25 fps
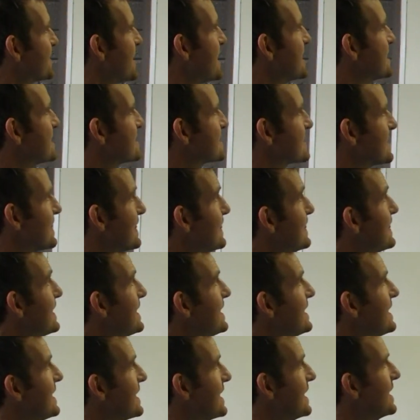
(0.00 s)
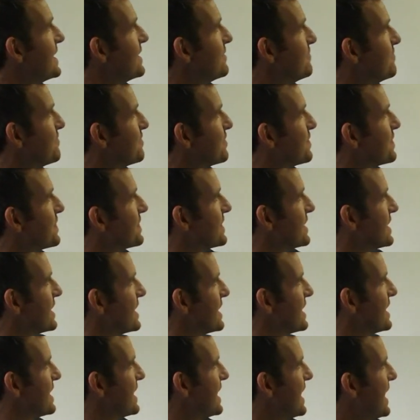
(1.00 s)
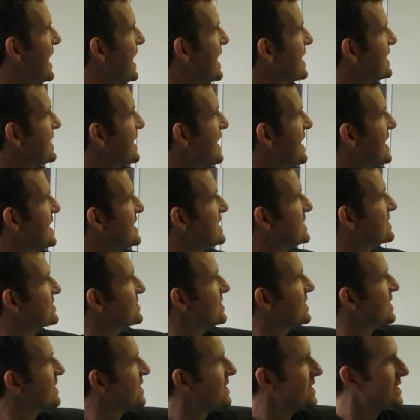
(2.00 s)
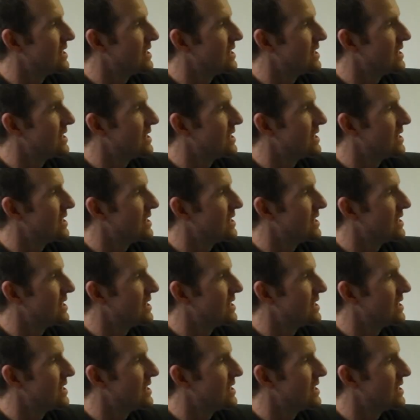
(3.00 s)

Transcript: that is linear and has